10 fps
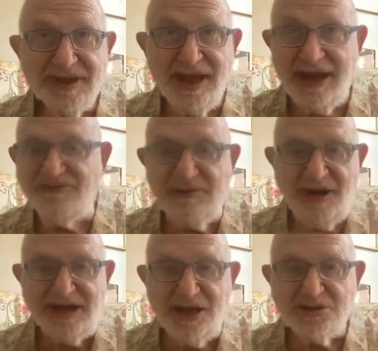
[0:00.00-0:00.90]
and
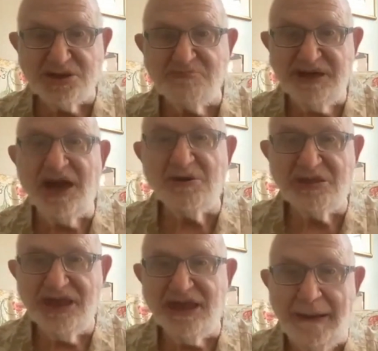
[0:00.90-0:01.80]
everybody else should be our
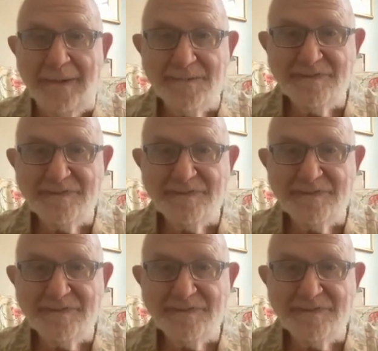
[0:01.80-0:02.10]
thing.